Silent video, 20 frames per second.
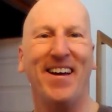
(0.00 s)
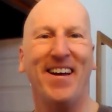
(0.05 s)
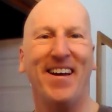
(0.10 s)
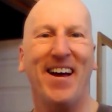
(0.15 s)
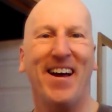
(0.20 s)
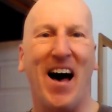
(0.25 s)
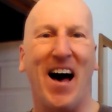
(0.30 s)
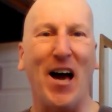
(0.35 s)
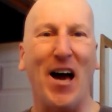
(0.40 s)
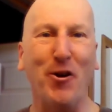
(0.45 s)

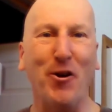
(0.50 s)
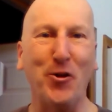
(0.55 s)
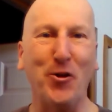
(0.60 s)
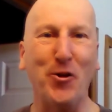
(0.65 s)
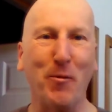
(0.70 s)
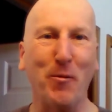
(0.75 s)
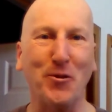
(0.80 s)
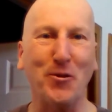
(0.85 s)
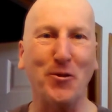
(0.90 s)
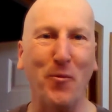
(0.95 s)
Hi
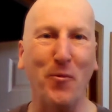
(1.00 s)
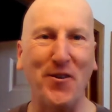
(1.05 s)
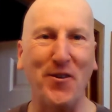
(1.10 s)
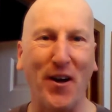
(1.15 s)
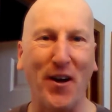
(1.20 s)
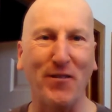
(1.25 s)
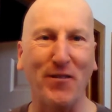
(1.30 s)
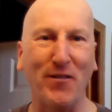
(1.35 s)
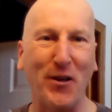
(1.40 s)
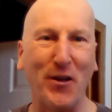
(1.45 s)
YouTubers and wet
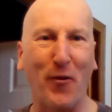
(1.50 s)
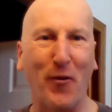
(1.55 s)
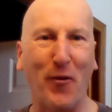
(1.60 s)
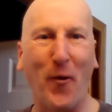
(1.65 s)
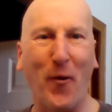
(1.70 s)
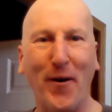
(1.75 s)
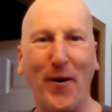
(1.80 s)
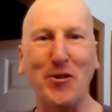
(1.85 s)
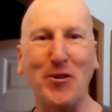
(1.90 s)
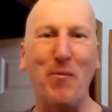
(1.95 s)
shavers everywhere,
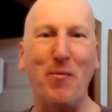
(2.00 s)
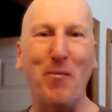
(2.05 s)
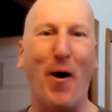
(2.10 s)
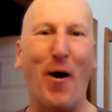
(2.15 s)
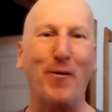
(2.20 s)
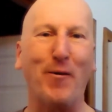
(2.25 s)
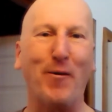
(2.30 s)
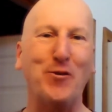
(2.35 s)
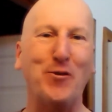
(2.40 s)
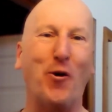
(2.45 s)
it's Mark
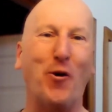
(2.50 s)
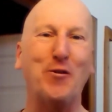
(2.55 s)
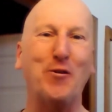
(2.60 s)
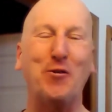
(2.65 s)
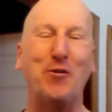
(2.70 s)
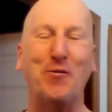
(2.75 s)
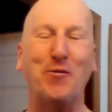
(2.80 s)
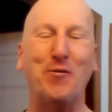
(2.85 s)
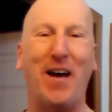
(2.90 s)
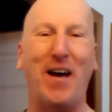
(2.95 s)
at
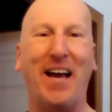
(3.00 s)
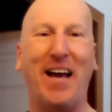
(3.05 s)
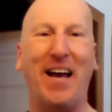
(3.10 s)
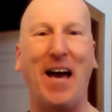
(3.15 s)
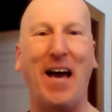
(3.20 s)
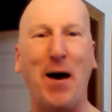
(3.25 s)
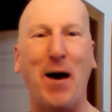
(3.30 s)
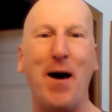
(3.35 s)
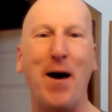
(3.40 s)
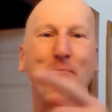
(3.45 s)
georgetoon.com.
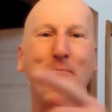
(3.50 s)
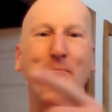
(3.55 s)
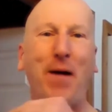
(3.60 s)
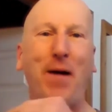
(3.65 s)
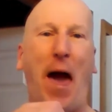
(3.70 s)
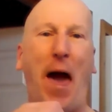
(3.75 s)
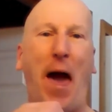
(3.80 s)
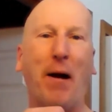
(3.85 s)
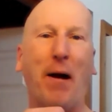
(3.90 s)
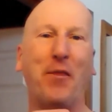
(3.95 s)
I'm
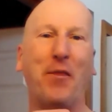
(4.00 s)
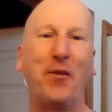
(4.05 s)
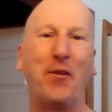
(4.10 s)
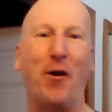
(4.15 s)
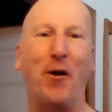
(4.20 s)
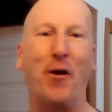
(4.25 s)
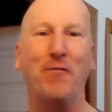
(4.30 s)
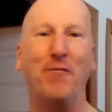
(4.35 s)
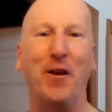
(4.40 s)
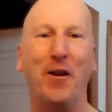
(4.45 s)
back with another
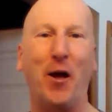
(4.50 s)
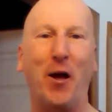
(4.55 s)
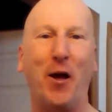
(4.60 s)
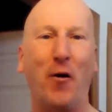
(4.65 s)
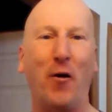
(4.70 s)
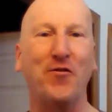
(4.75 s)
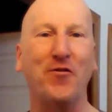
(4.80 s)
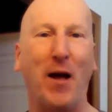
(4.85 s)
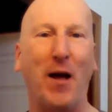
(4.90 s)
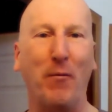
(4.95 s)
video.
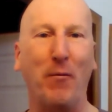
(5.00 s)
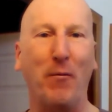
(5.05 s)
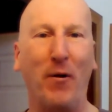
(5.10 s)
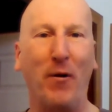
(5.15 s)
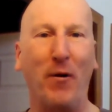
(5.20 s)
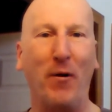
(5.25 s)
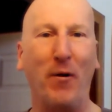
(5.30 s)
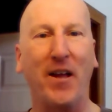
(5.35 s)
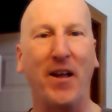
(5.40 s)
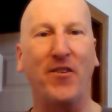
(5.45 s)
This time
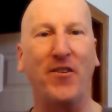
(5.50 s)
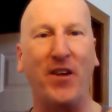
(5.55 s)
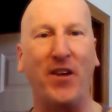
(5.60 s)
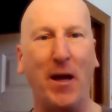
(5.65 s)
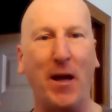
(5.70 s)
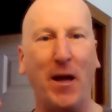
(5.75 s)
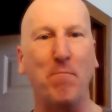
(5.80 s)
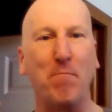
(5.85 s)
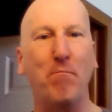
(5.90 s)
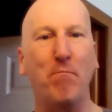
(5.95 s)
around, it's
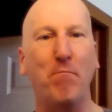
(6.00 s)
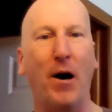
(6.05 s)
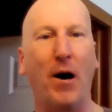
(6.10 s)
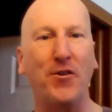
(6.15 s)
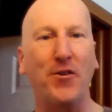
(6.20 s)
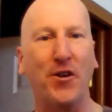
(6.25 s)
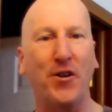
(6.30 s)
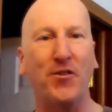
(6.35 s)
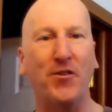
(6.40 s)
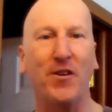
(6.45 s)
a
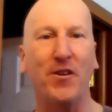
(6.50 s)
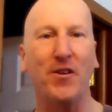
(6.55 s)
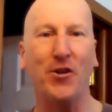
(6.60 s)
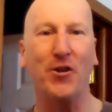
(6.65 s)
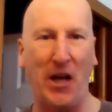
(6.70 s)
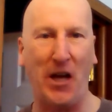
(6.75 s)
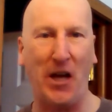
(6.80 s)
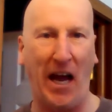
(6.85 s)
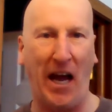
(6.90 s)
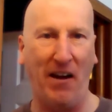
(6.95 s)
budget
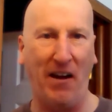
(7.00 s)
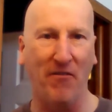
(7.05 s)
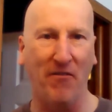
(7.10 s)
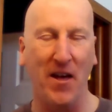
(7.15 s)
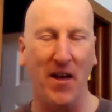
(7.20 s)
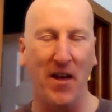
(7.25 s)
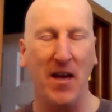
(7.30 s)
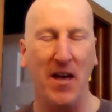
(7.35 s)
shave.